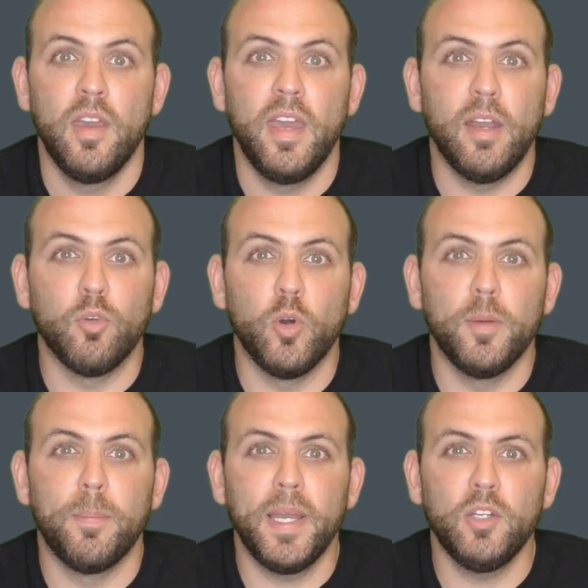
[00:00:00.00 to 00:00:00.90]
Hey
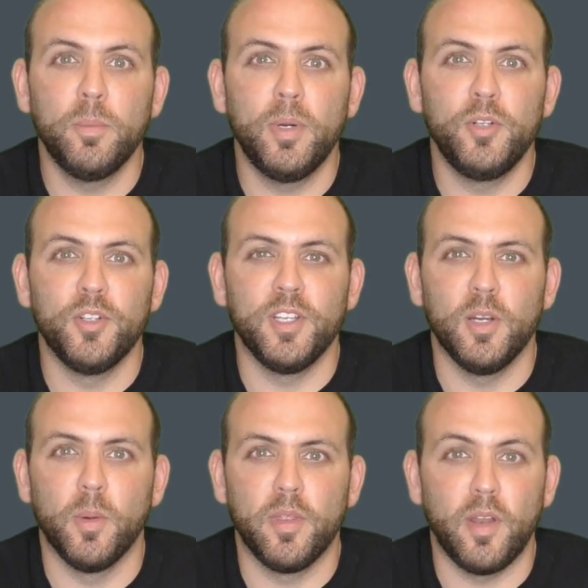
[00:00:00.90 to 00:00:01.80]
everyone, Michael Bodner
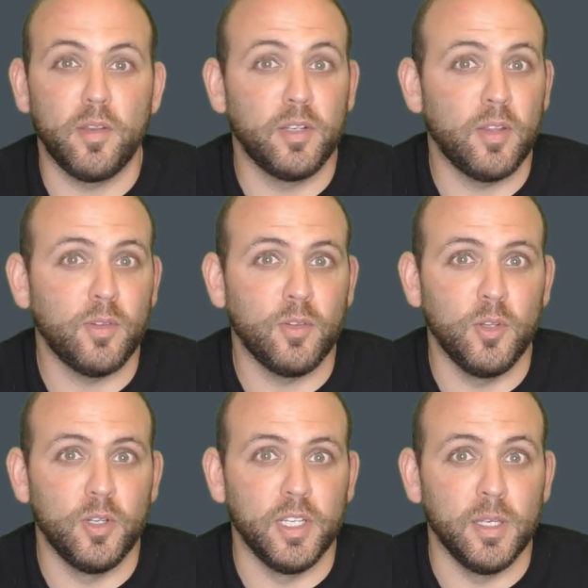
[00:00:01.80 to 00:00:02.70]
here with another Tesla
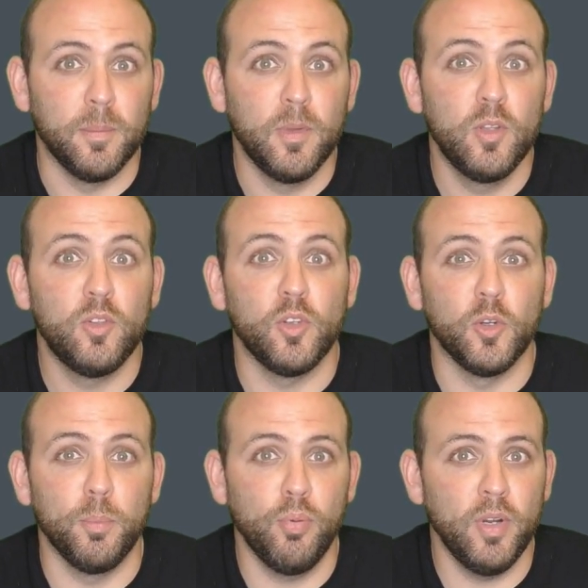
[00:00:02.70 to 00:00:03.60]
Tunity. So
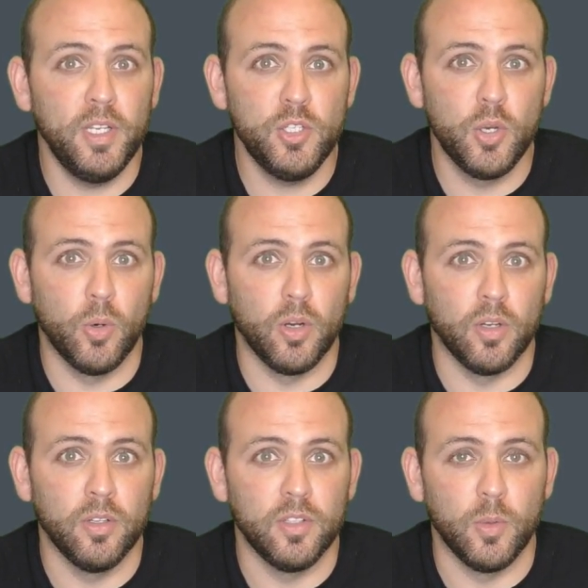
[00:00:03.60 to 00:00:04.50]
you're pretty
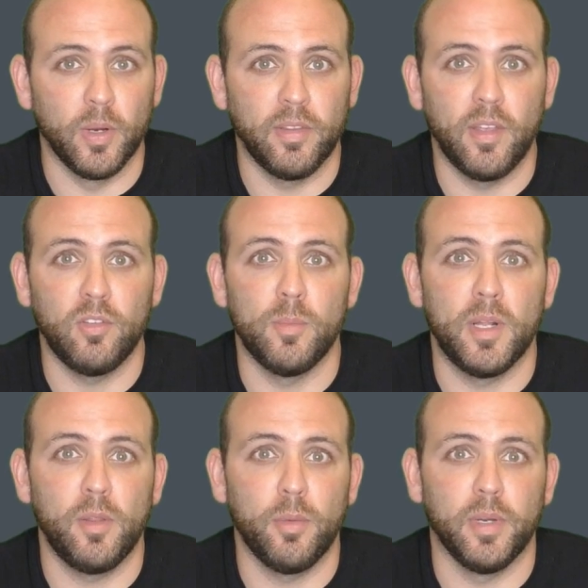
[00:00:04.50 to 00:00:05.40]
sure you want a Tesla
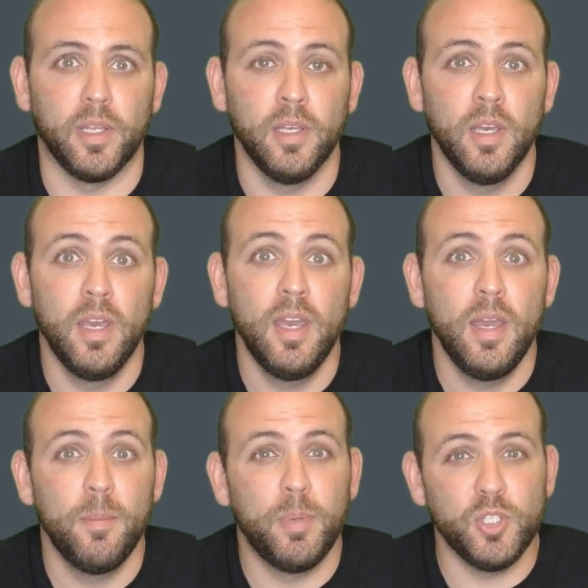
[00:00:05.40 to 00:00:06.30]
Model 3,
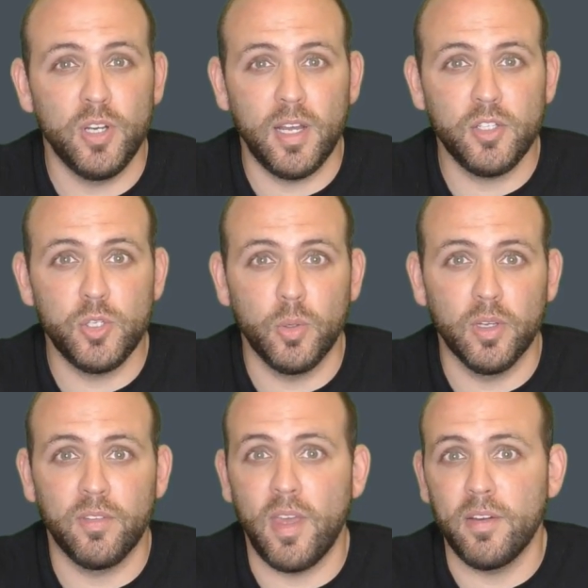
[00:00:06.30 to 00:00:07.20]
but you're not sure
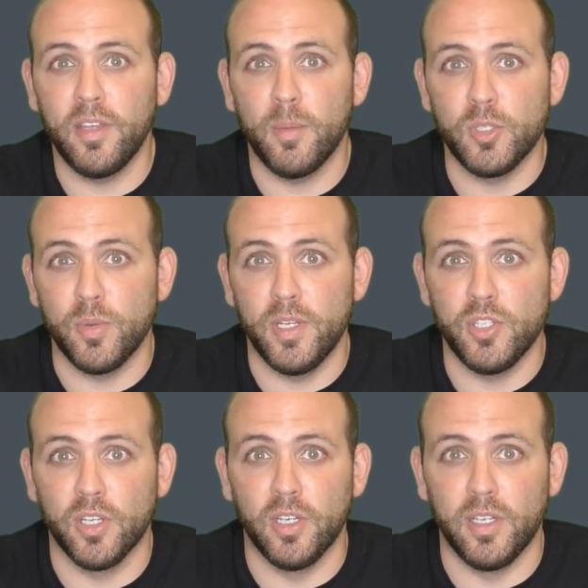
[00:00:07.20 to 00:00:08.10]
exactly how much range
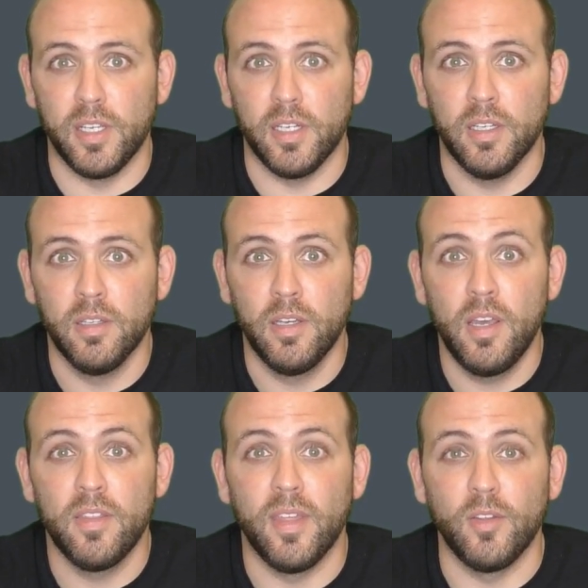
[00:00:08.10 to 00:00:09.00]
you're going to need.
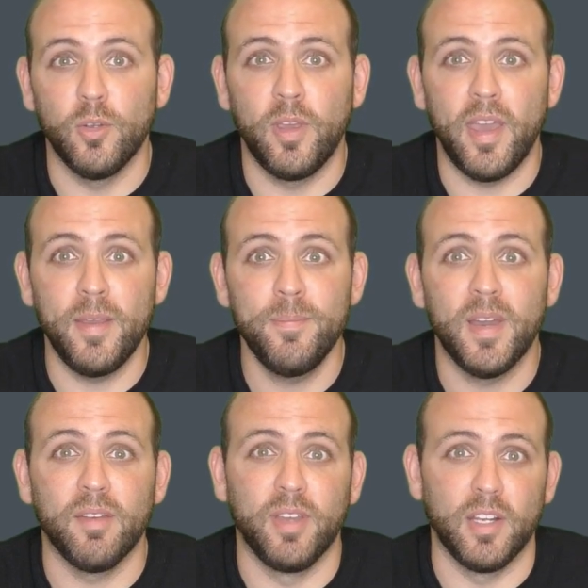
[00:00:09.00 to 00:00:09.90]
That's okay,
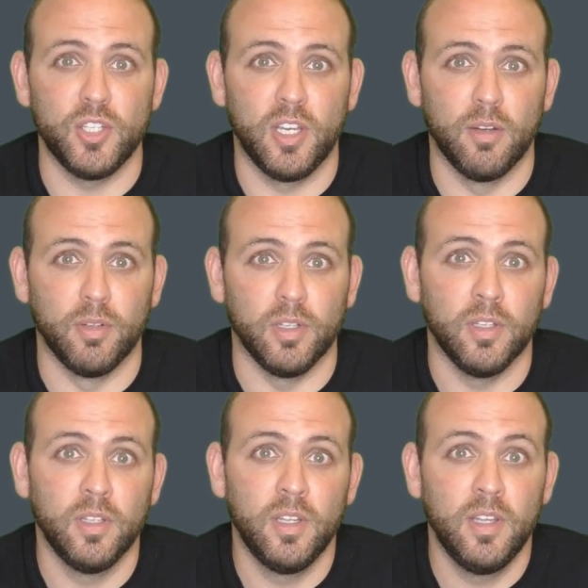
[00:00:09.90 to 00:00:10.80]
I've got you covered.
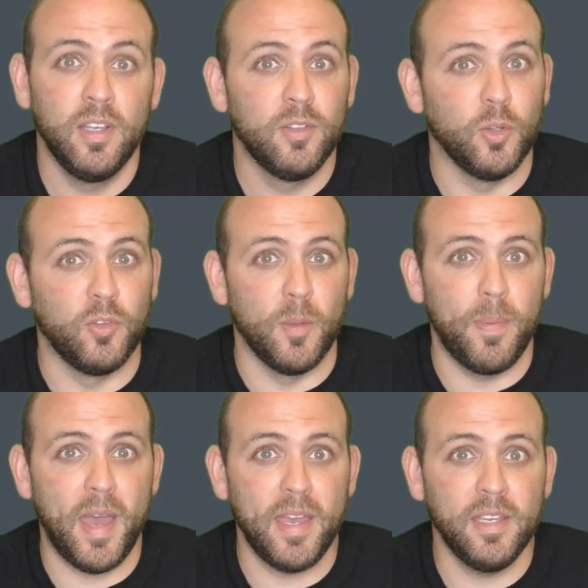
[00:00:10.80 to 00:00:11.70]
So sit
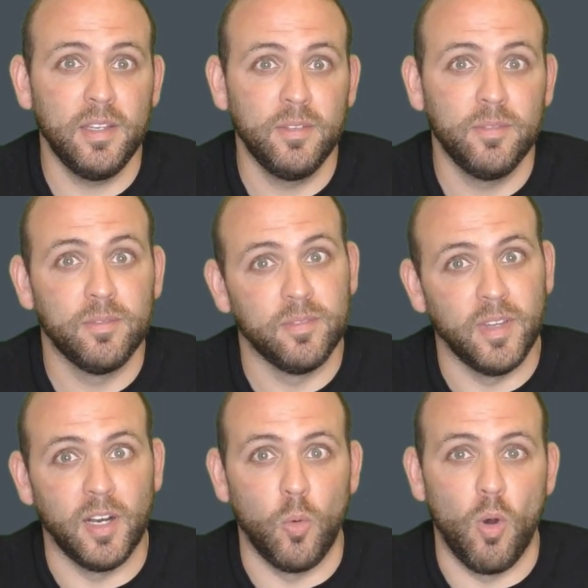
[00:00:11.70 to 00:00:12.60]
back
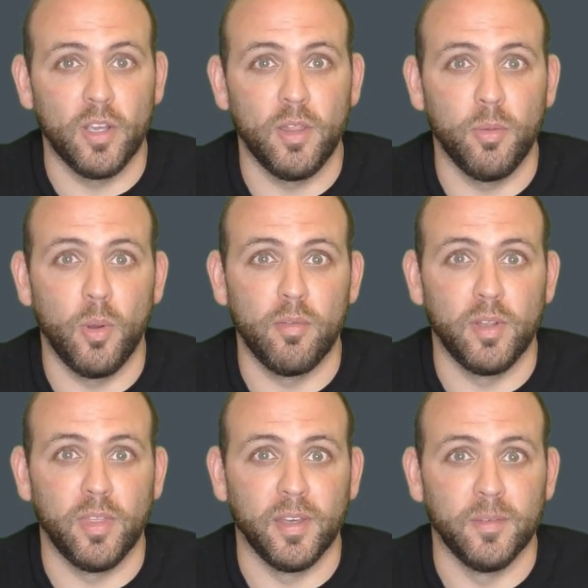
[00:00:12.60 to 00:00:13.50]
and I'll walk you through
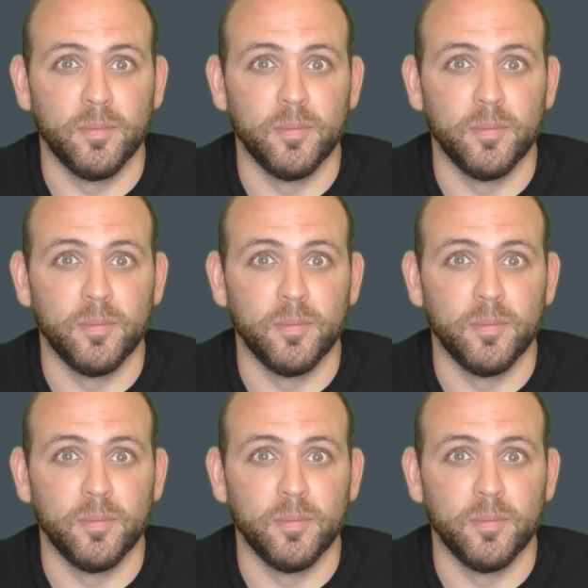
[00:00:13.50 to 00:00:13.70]
everything.